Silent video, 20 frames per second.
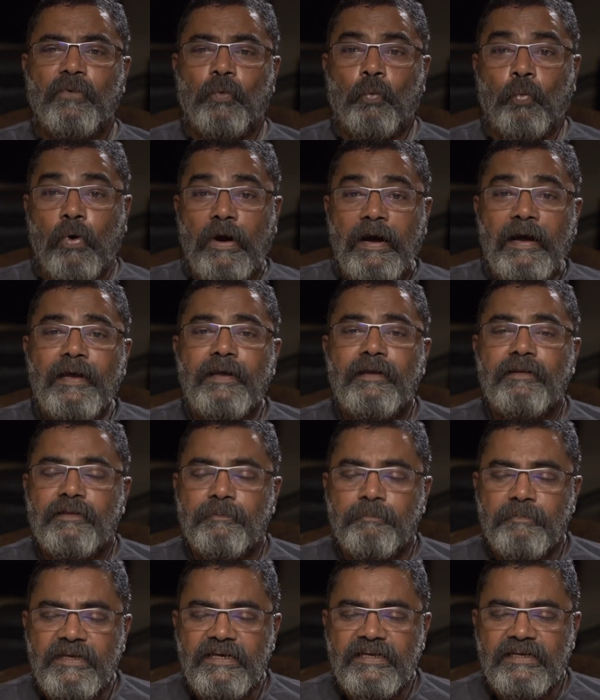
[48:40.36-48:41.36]
Why
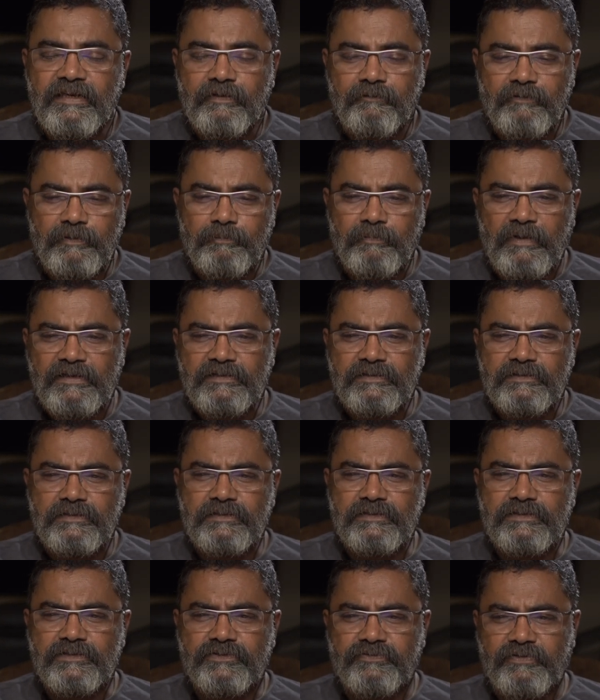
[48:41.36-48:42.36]
the meeting with
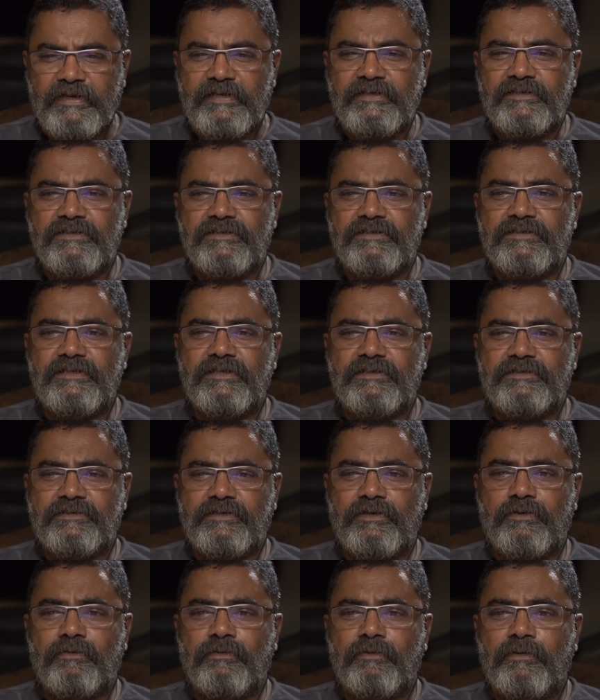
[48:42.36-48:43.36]
Master is strange is
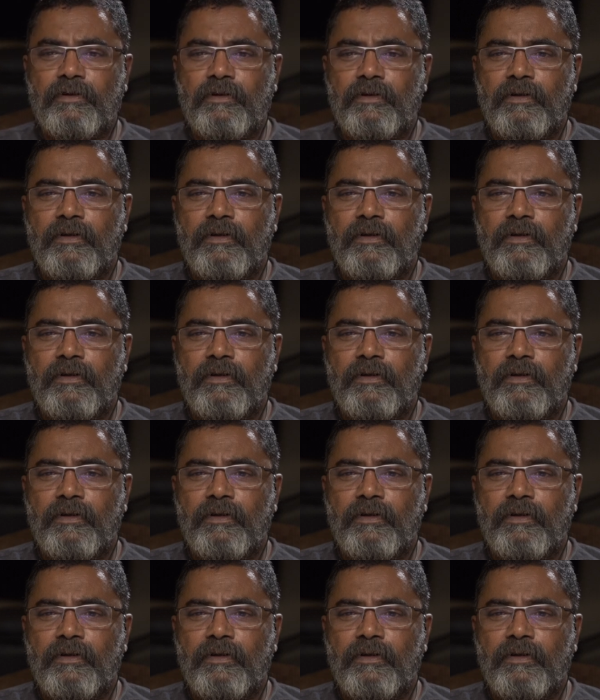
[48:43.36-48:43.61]
this, you know.